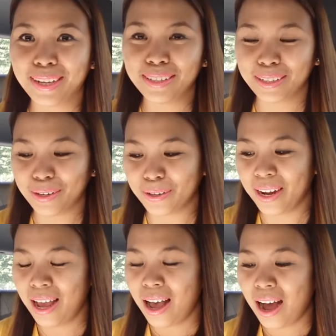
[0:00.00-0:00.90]
that's good
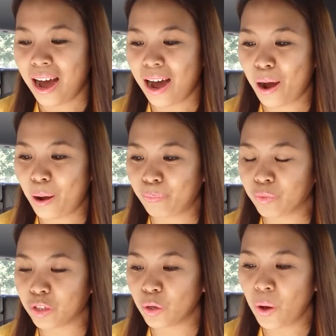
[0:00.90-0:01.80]
um,
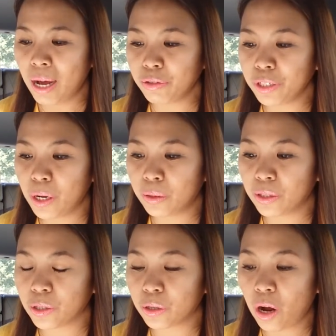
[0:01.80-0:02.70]
you will have to know
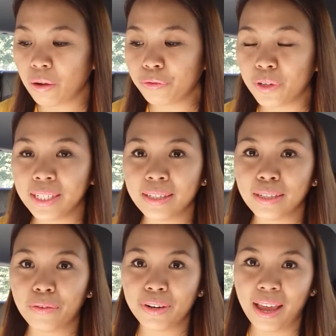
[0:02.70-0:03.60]
the
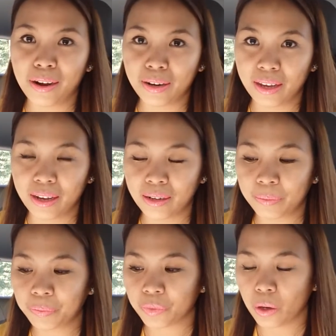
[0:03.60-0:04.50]
circumference of an area
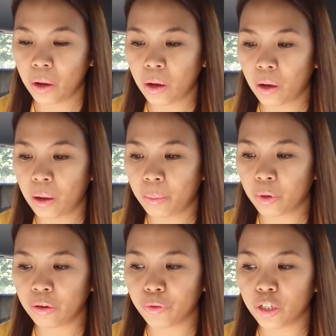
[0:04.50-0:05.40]

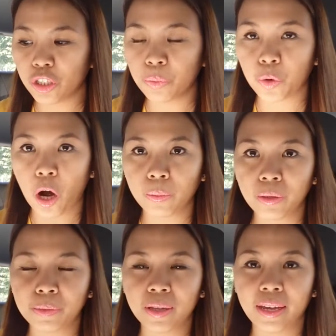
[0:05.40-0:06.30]
um, conversion
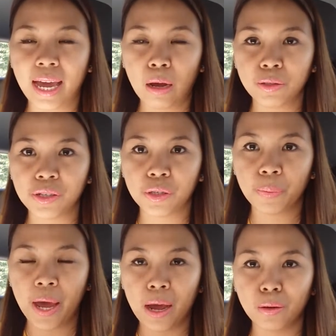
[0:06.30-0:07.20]
problems like ounces
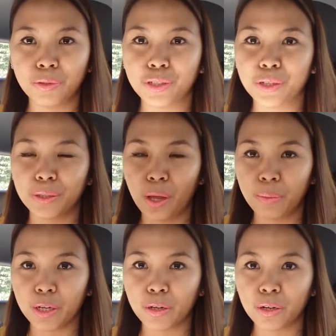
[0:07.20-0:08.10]
to pounds
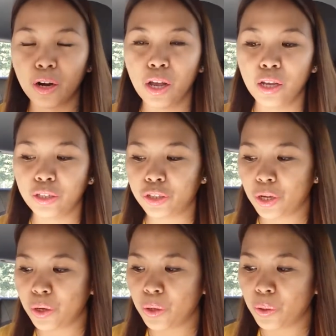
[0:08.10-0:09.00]
kilometer
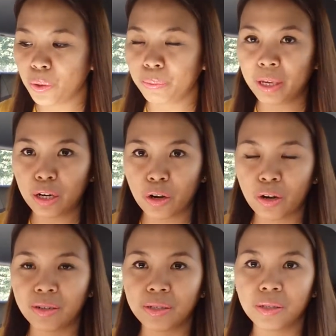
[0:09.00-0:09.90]
to
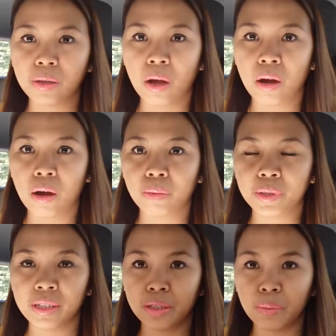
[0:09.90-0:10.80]
meters um,
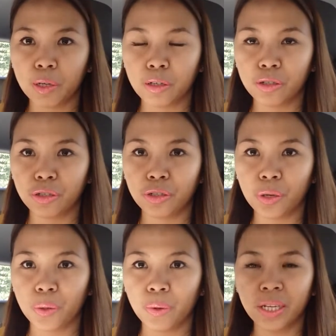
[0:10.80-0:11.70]
centimeters
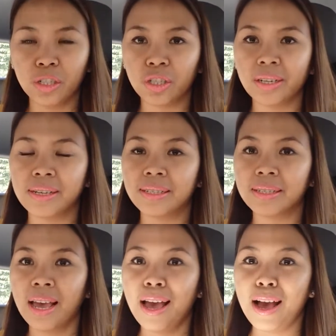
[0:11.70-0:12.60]
to
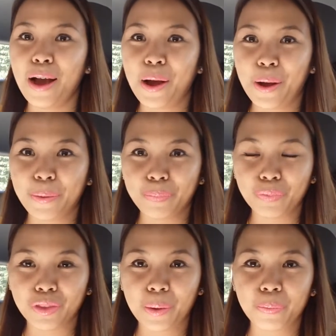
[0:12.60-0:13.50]
inches
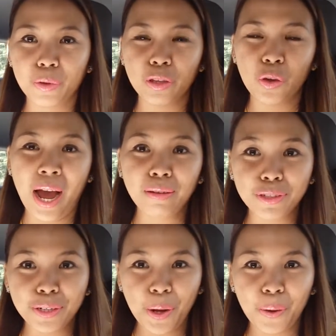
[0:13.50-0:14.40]
um, the you have
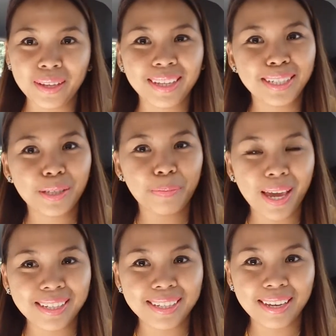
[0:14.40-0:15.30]
to know at least the
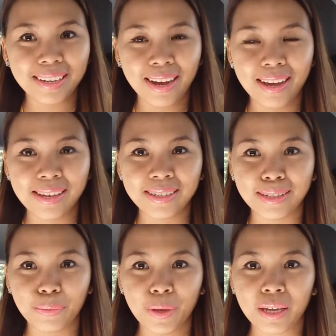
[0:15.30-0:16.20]
basic
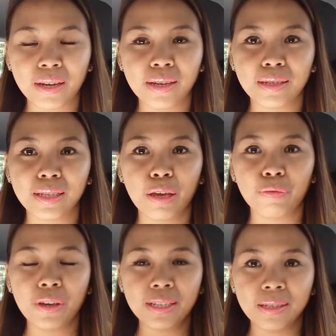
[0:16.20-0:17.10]
guys because
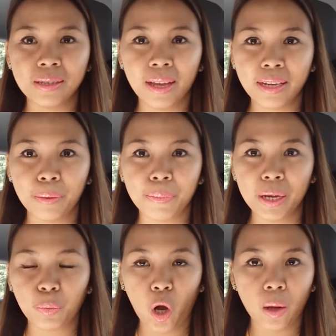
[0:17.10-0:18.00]
if it's like a
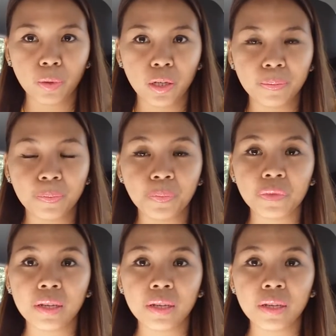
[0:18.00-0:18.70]
big problem